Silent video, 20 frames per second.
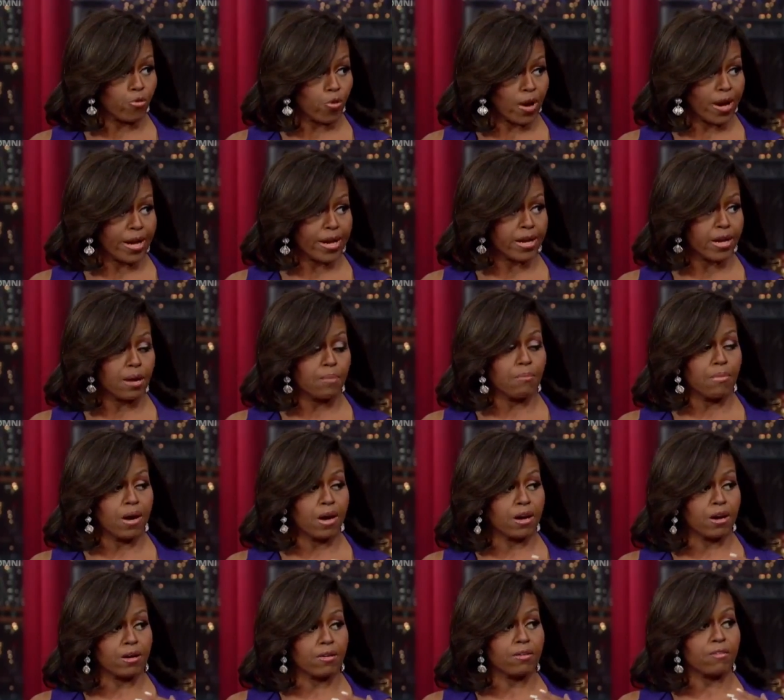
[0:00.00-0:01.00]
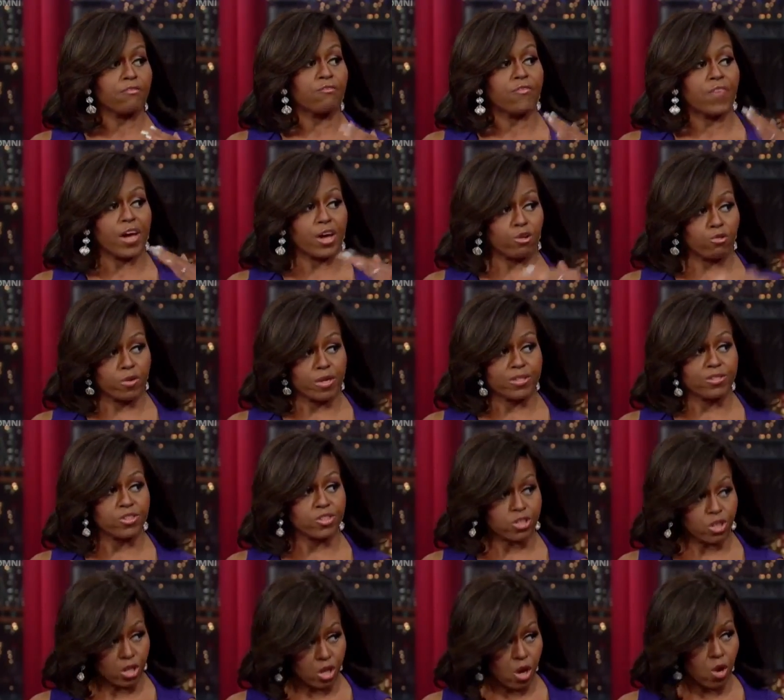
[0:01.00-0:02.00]
rate among veterans
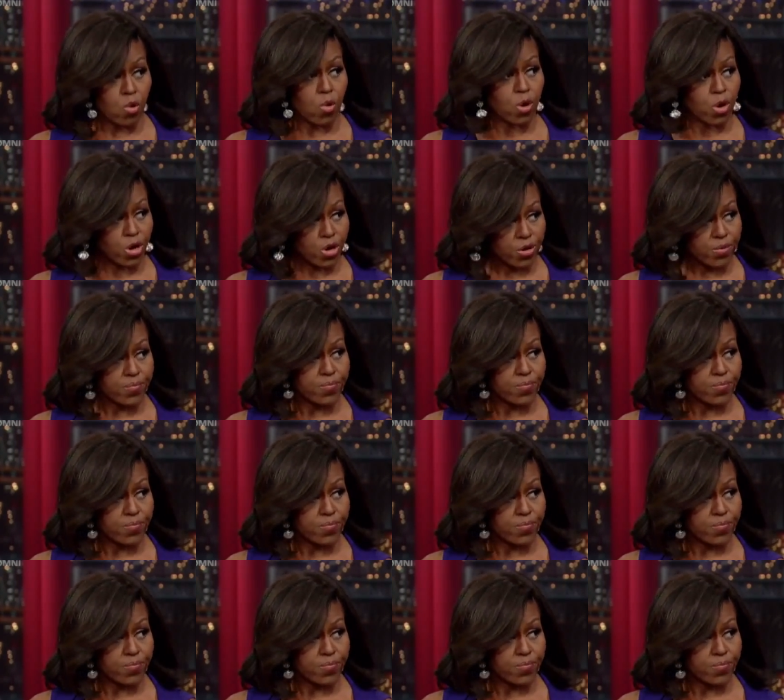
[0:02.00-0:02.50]
lower.